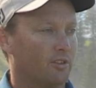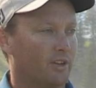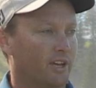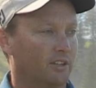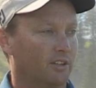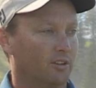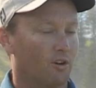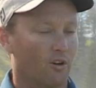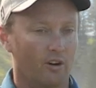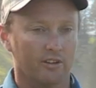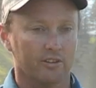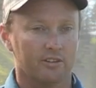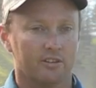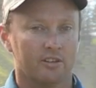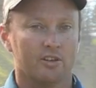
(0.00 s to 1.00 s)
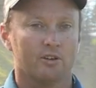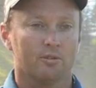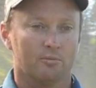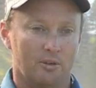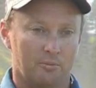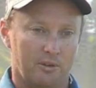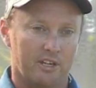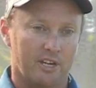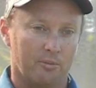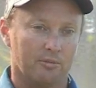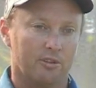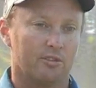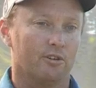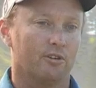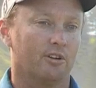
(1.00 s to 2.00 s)
and the ninth, that become the
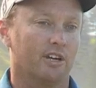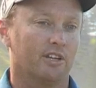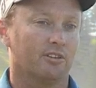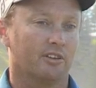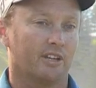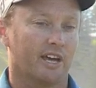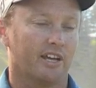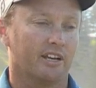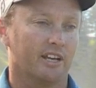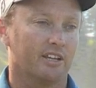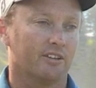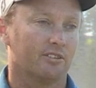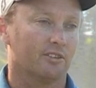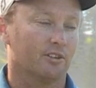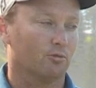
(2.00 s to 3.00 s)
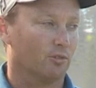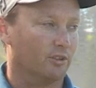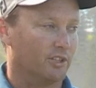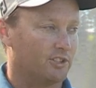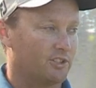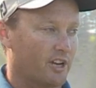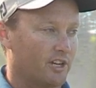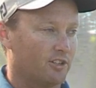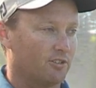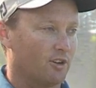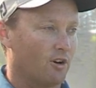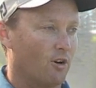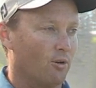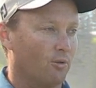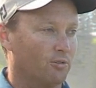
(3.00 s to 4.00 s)
thirteenth and the eighteenth that really change the
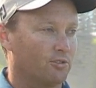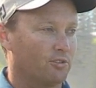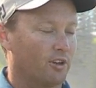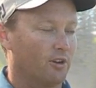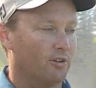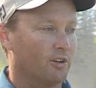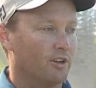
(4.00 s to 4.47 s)
holes. So